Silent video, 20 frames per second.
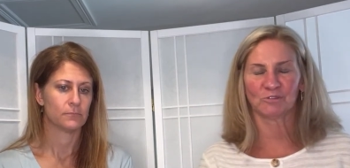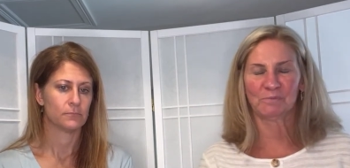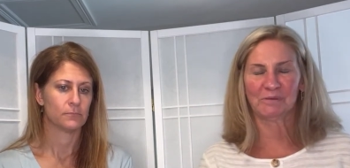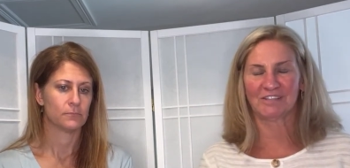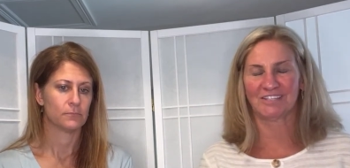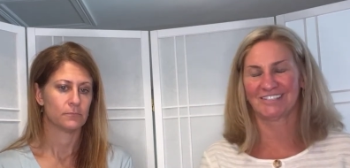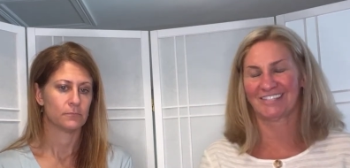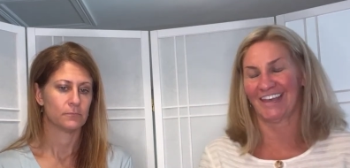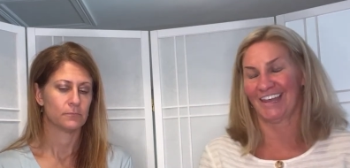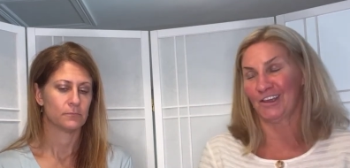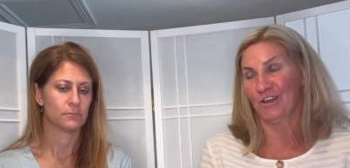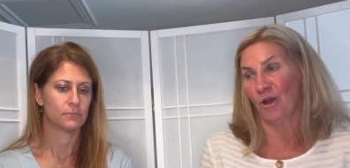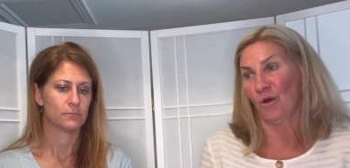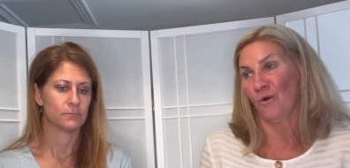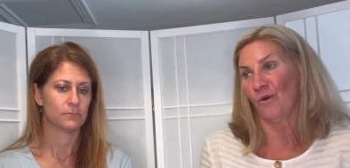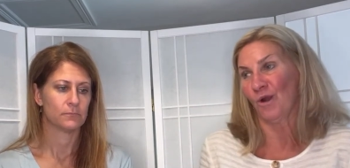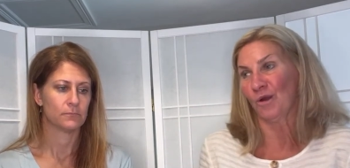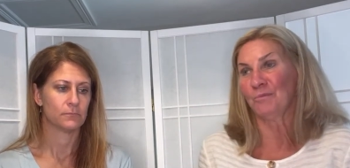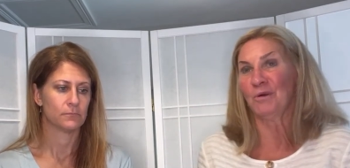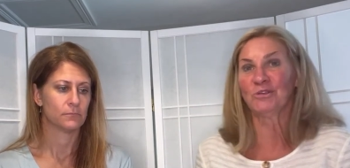Speaker 1: Because they,
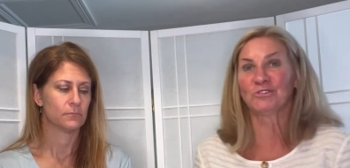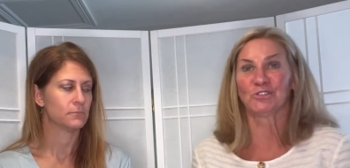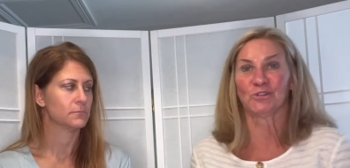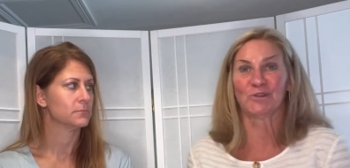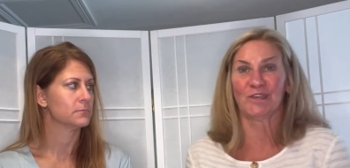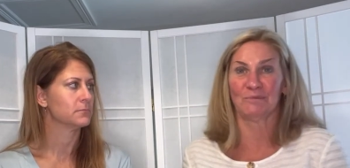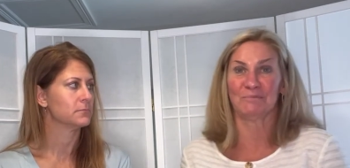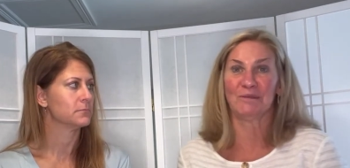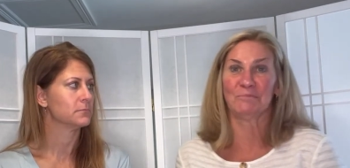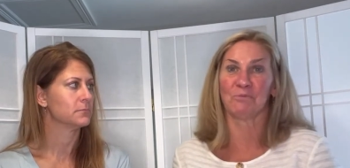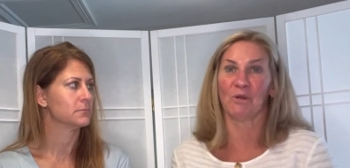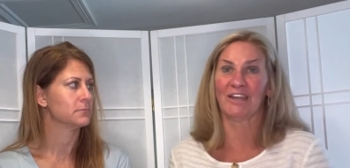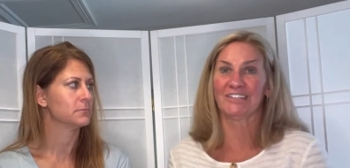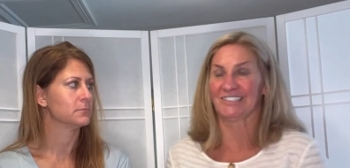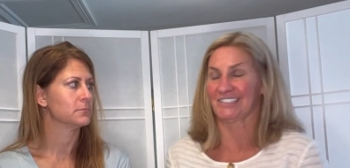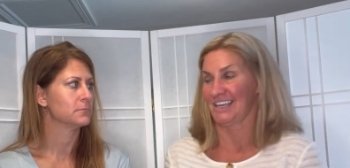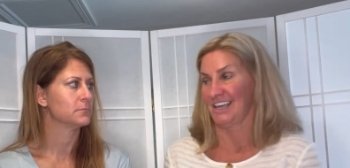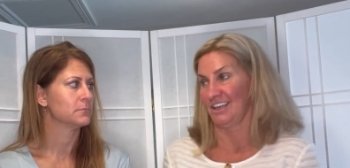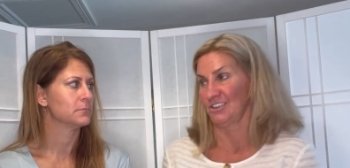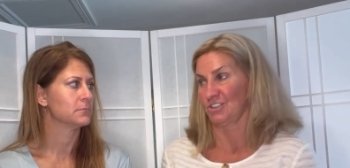hormones will give me breast
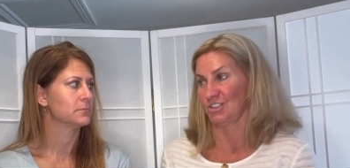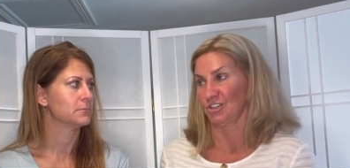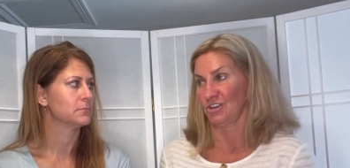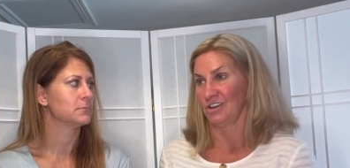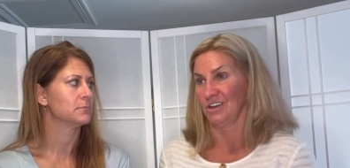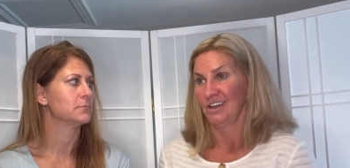cancer.